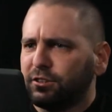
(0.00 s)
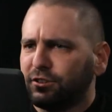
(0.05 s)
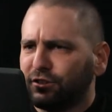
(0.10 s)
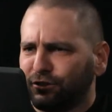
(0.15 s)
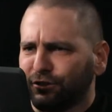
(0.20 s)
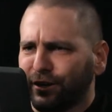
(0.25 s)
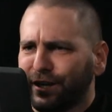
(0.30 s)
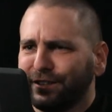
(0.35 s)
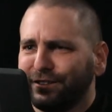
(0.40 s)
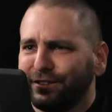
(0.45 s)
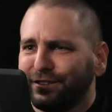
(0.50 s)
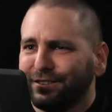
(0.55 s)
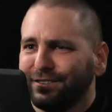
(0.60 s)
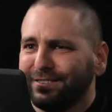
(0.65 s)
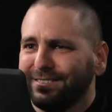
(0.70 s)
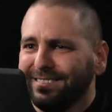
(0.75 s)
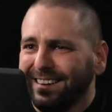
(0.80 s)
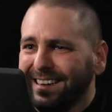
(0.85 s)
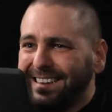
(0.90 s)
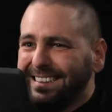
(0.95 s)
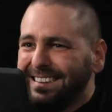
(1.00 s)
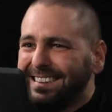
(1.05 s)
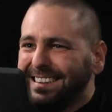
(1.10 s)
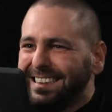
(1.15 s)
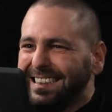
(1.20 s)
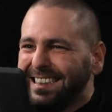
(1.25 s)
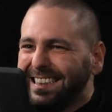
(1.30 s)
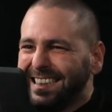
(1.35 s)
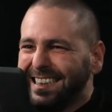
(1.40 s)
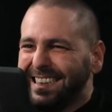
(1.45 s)
stress
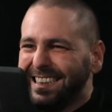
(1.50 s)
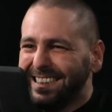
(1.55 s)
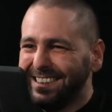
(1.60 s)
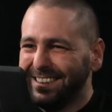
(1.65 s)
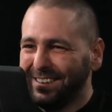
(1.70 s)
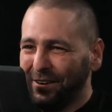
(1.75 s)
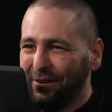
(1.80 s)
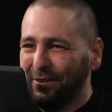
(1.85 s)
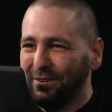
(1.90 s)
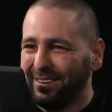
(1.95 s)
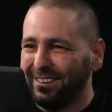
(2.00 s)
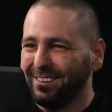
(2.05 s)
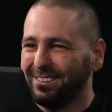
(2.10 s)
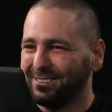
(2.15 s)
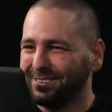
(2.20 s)
you know, the